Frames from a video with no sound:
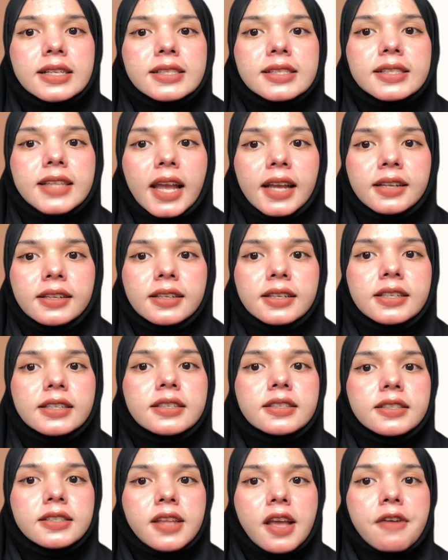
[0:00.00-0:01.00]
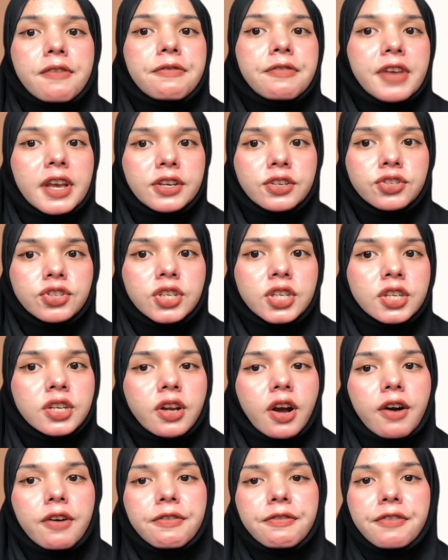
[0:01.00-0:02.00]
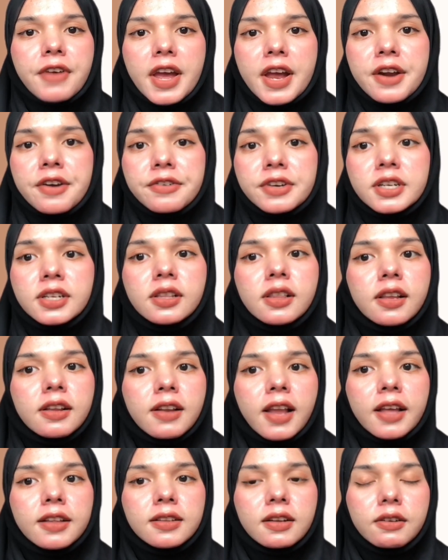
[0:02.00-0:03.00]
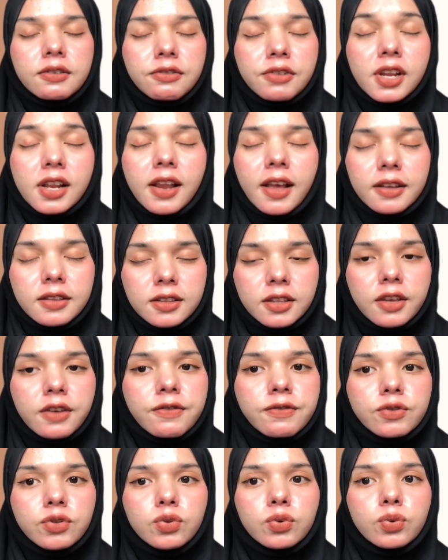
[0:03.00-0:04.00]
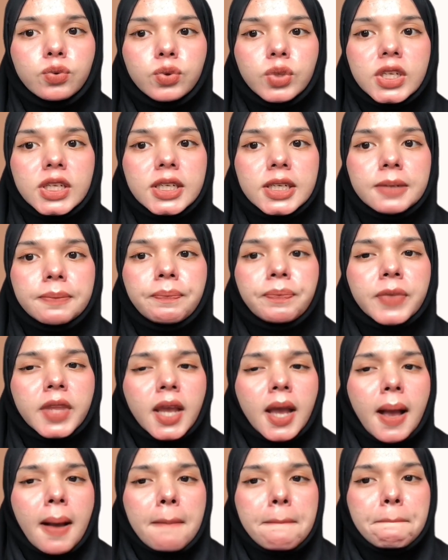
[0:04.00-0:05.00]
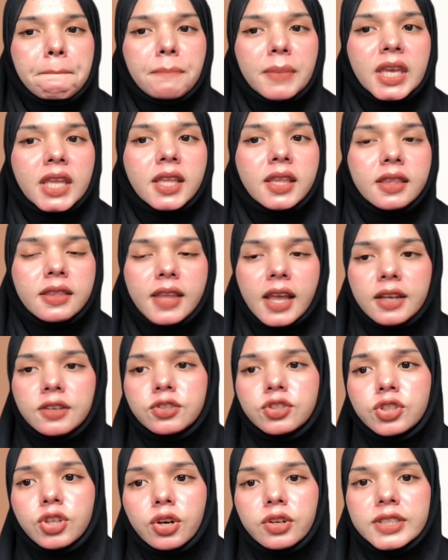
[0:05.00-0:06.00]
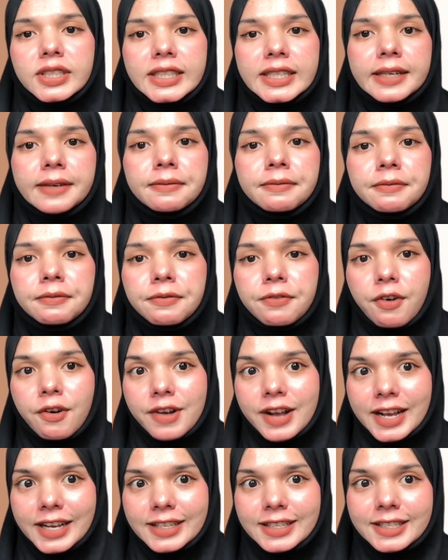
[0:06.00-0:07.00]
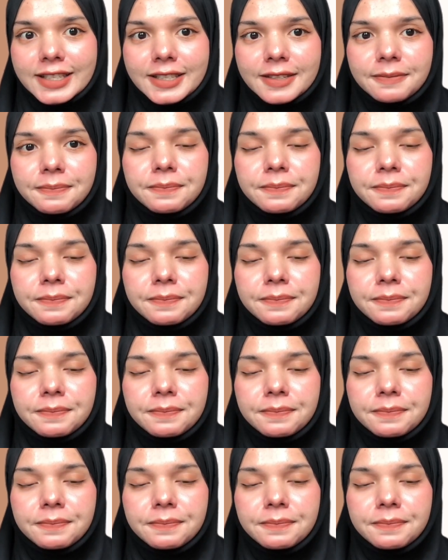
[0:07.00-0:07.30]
standard deviation of error relative to the mean than short-term forecasts.